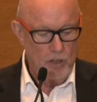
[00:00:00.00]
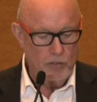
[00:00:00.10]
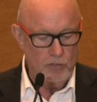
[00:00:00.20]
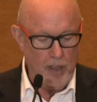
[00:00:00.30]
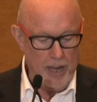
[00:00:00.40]

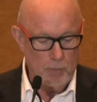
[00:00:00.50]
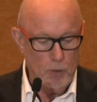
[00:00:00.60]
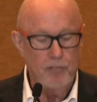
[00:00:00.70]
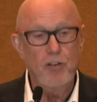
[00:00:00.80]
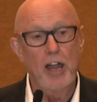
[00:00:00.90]

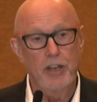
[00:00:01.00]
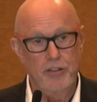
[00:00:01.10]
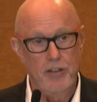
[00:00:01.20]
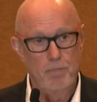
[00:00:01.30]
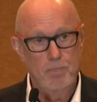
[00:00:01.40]
Sustainable
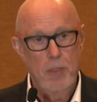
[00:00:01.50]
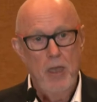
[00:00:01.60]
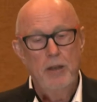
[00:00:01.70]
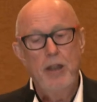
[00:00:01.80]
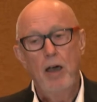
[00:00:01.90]
Fund.
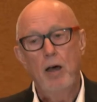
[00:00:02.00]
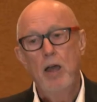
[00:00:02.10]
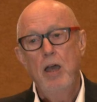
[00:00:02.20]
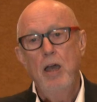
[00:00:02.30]
Now,